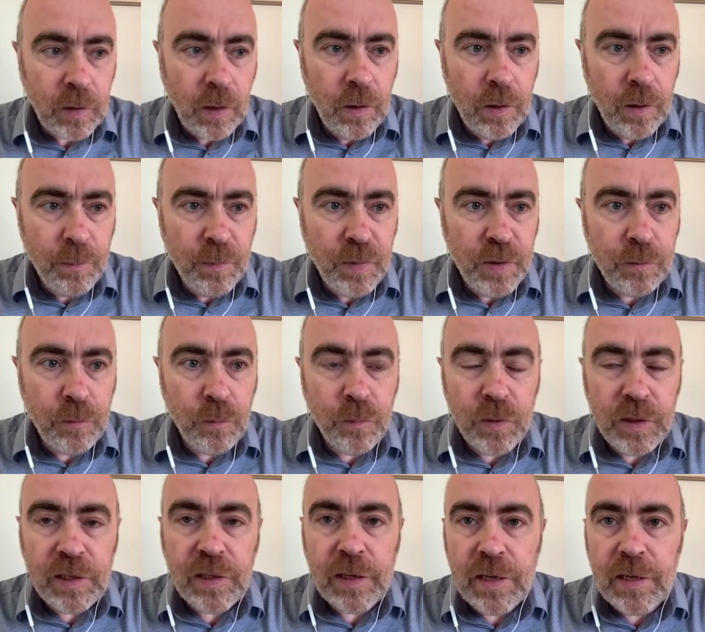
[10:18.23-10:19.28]
But
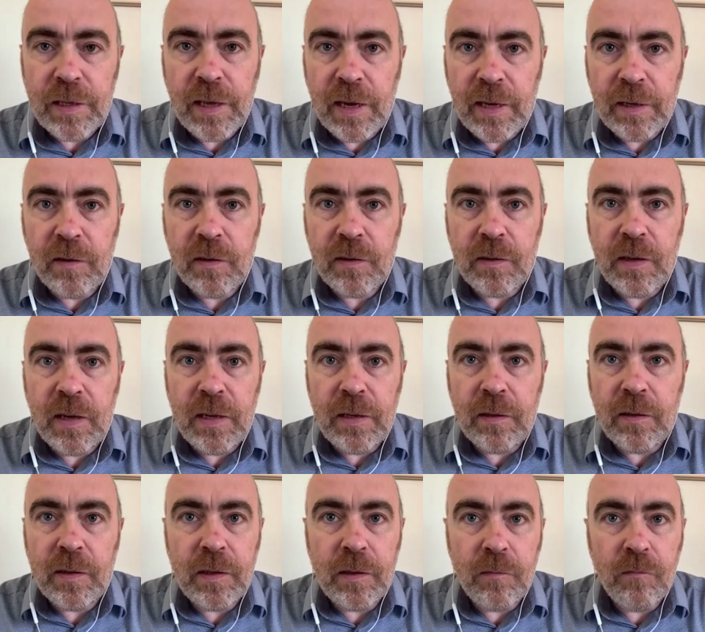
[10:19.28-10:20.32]
we see that
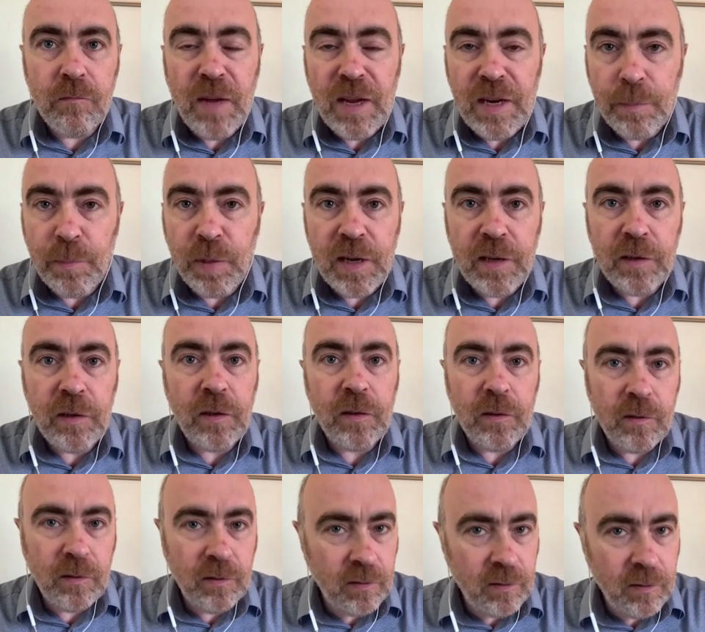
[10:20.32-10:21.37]
in many
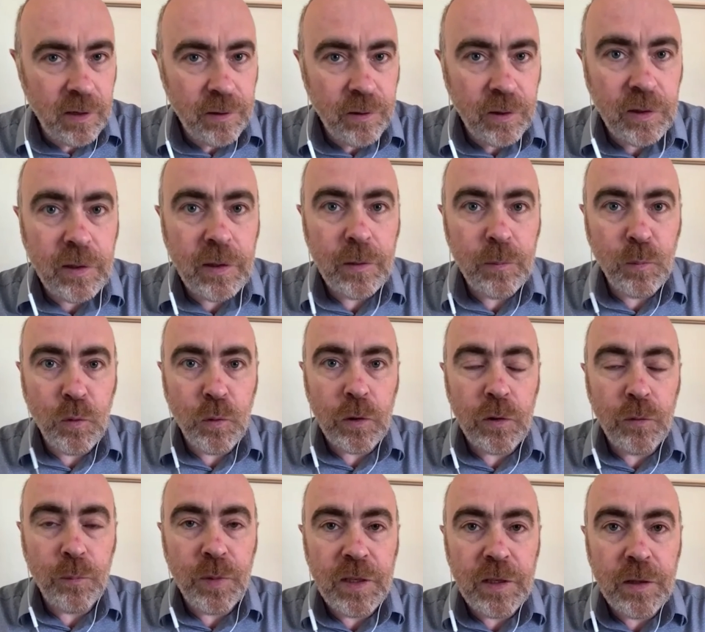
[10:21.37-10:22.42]
places there is still more
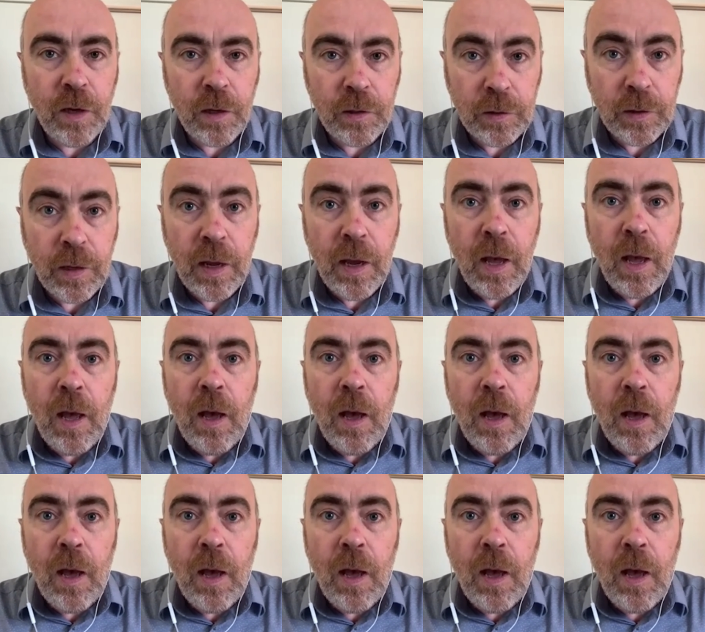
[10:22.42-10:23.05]
to be done.